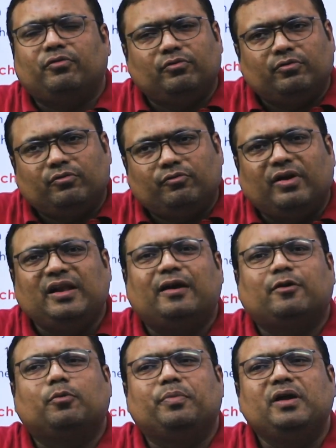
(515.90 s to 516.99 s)
1 lakh
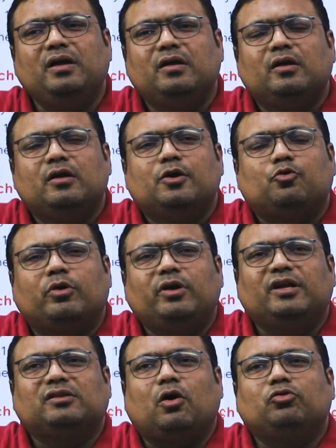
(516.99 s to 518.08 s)
rupee,
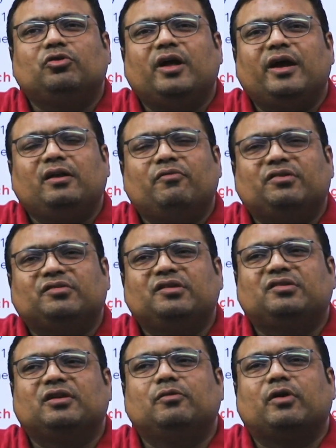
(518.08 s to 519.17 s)
20,000 I invest in
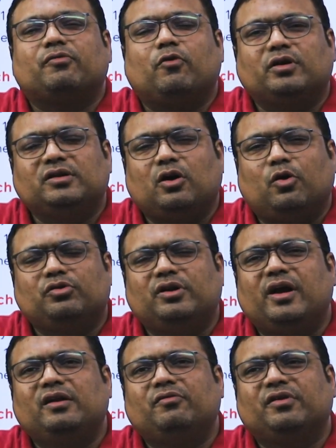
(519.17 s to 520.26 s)
silver, 40,000 I
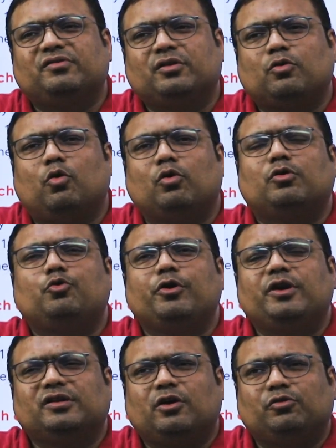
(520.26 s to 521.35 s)
invest in gold,
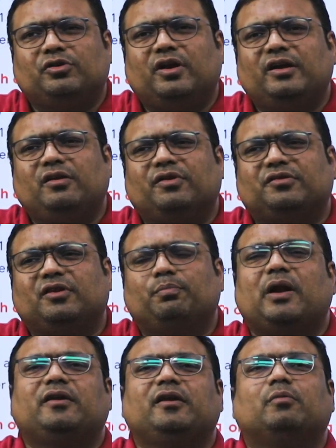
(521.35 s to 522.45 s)
20,000 I invest in
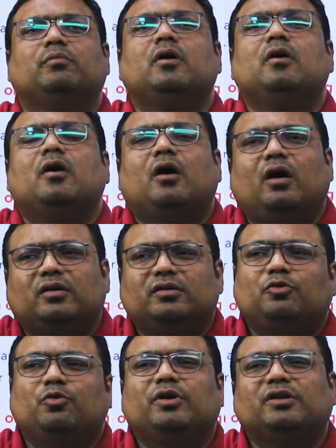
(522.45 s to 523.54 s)
platinum, another
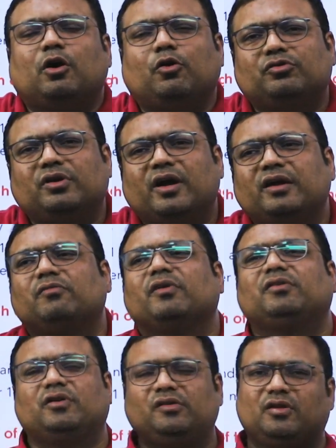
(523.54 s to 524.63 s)
20,000 I
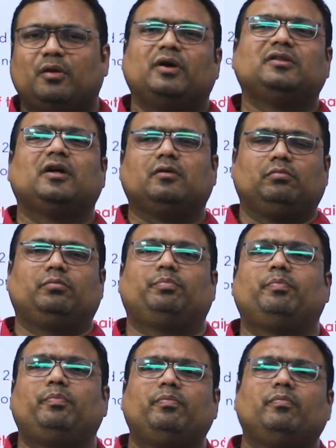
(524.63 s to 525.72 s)
invest in some other
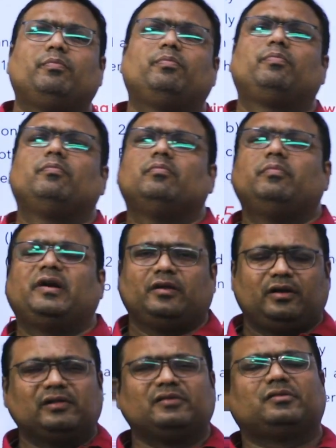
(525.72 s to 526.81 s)

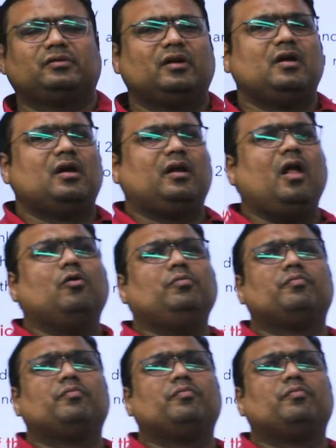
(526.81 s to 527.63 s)
materials. Now